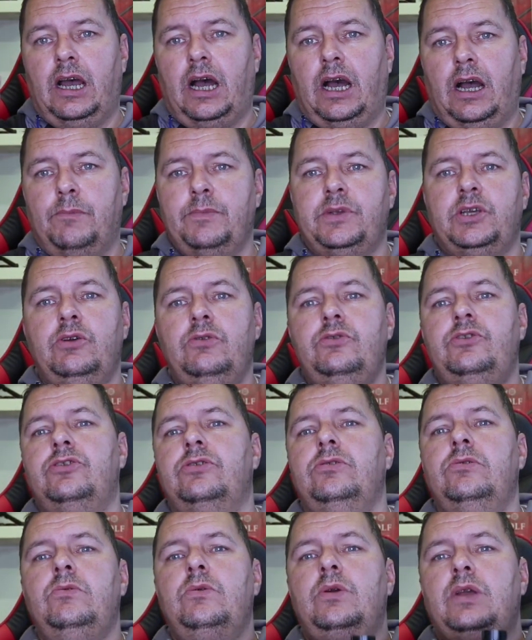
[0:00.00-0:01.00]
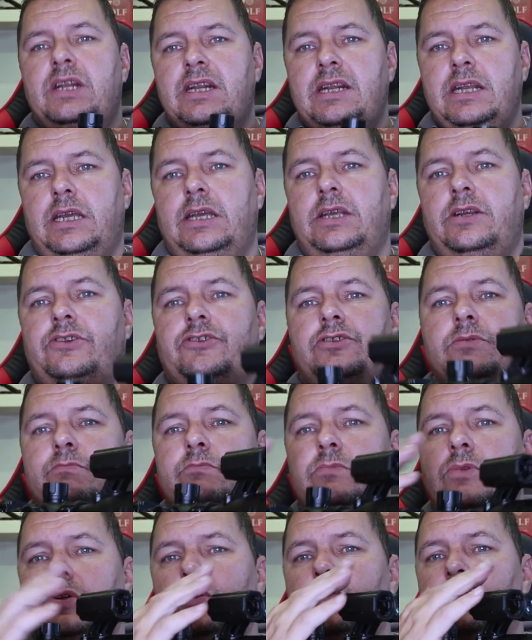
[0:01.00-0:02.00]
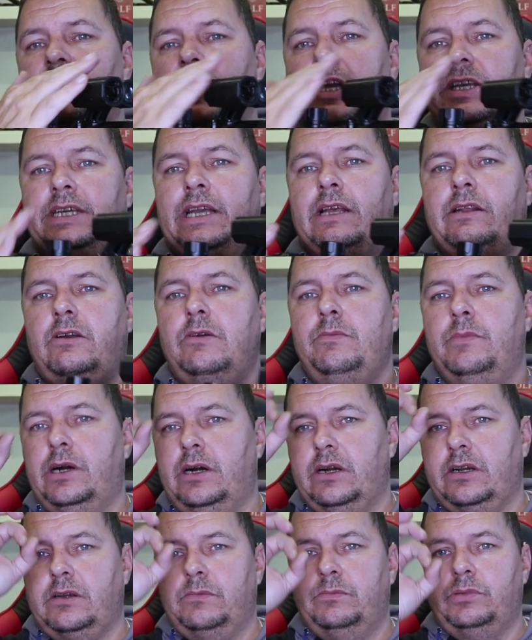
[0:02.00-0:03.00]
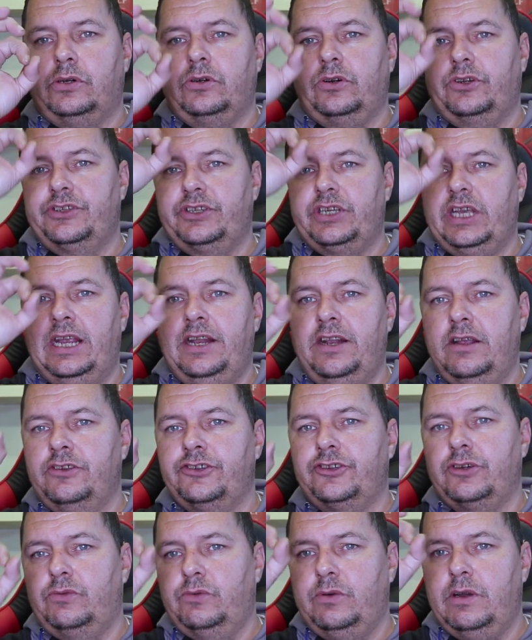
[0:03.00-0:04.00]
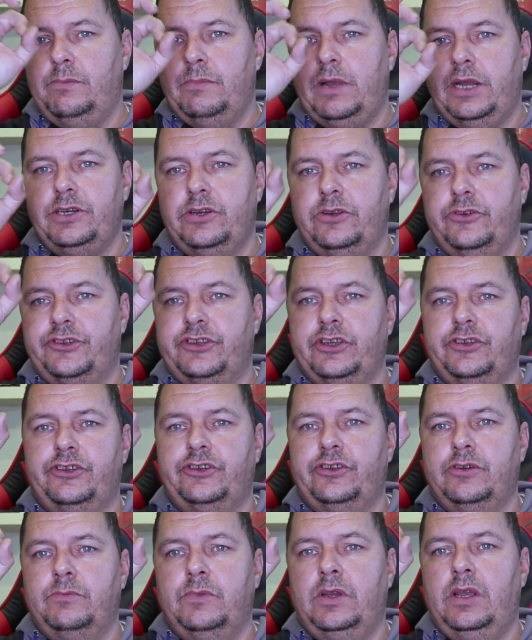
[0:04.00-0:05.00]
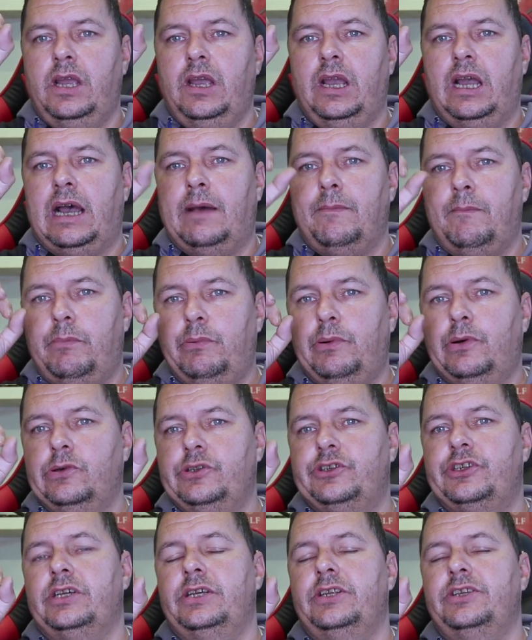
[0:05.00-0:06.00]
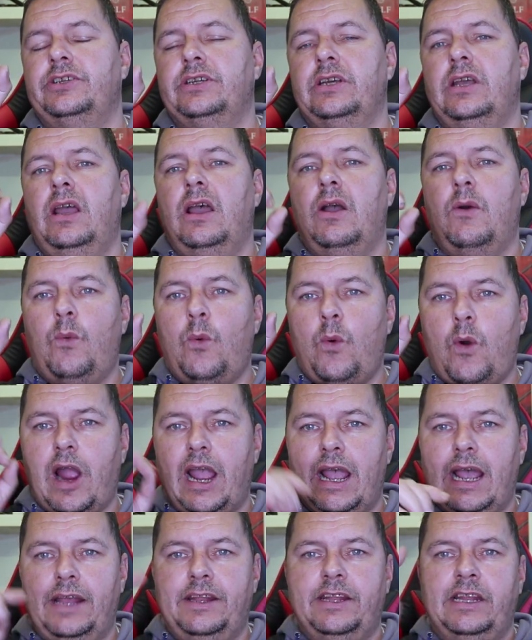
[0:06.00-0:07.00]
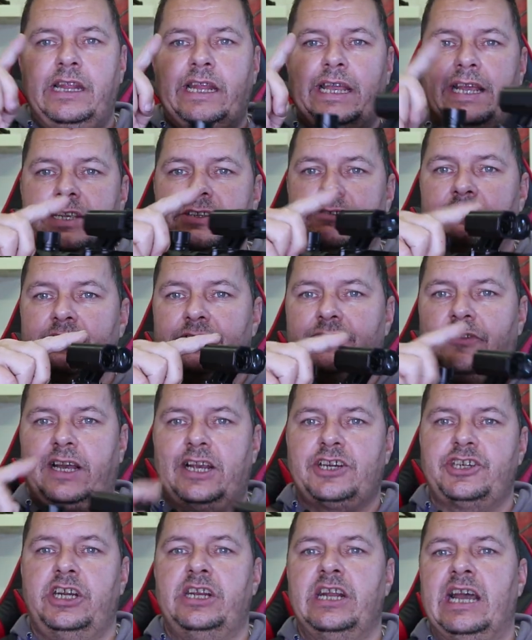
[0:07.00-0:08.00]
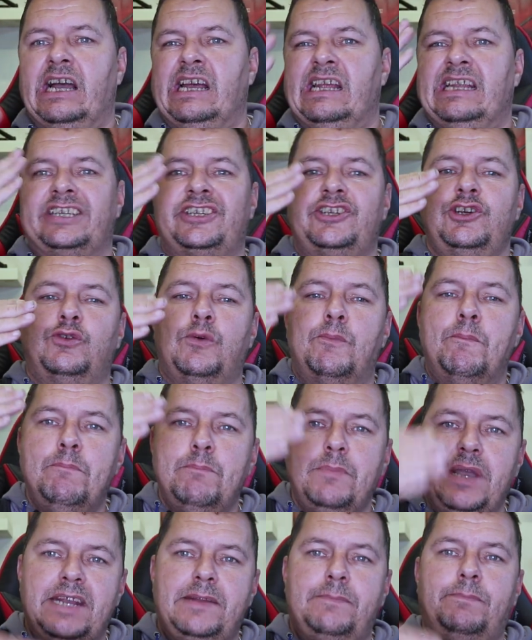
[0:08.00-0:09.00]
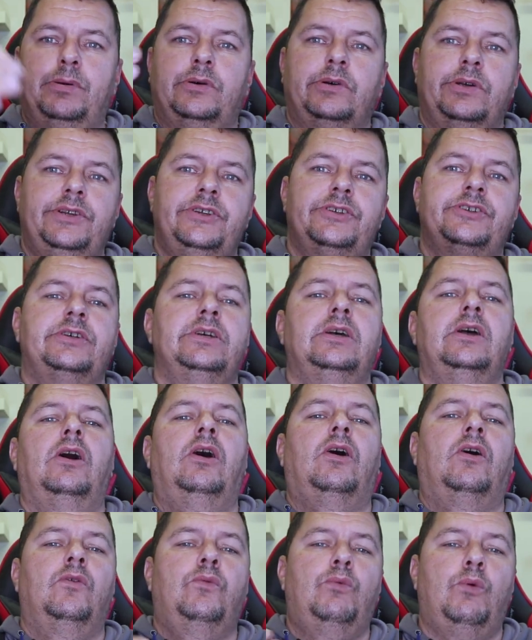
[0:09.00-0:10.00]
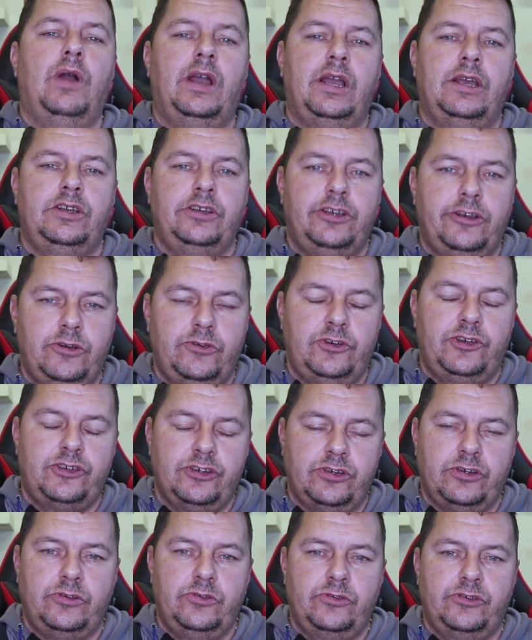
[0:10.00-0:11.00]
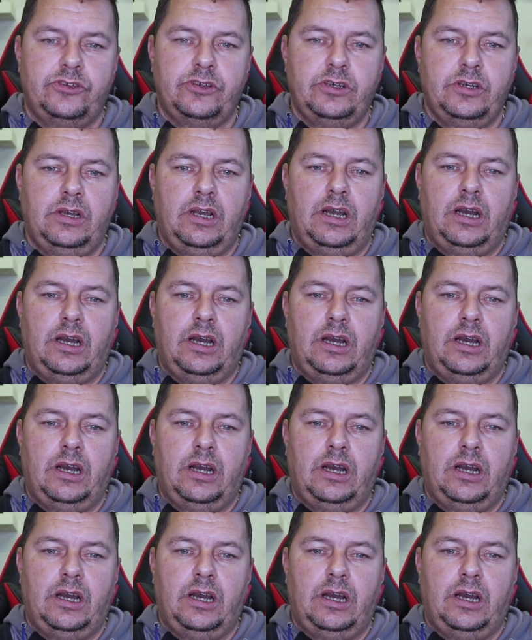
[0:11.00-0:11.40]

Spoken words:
You do need to move that yellow marker box in the software menu system and put it where the laser is flashing at your midpoint of where you shoot.